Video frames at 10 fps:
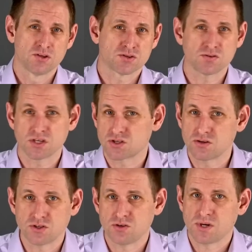So there's
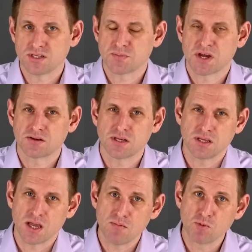no two ways about it.
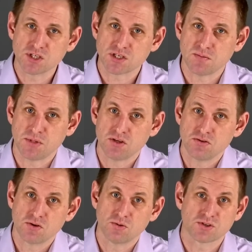The M1
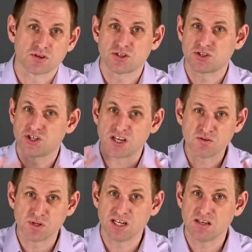CPU cores are just
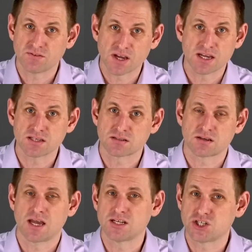genuinely fast
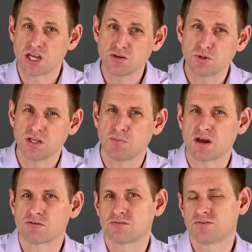and genuinely
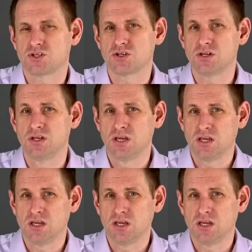power efficient